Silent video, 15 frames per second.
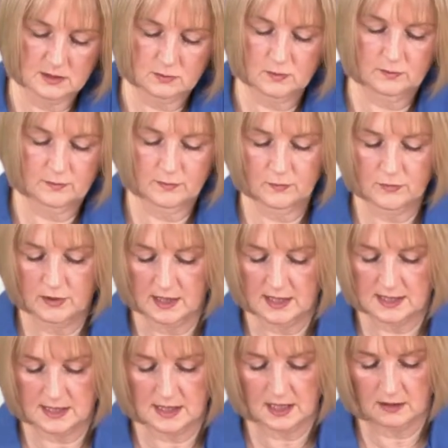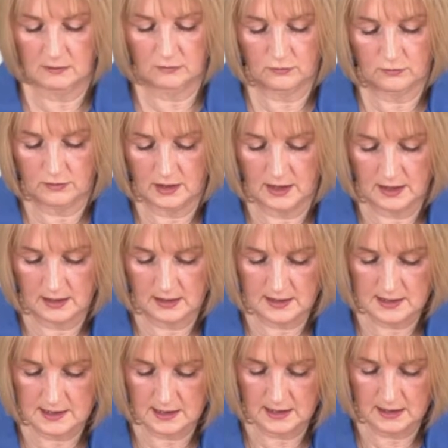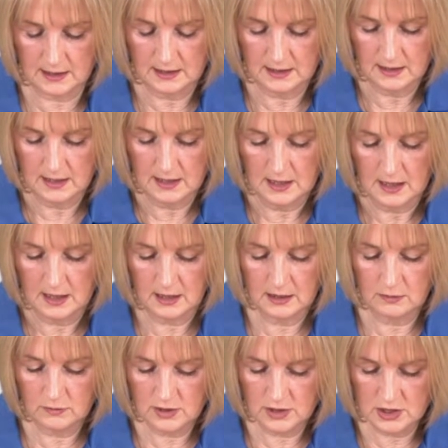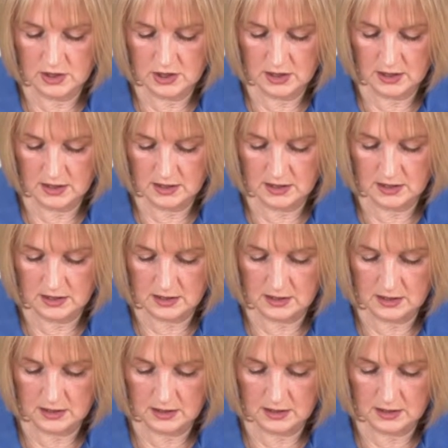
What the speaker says: is what really stick in really nicely. And then you want to just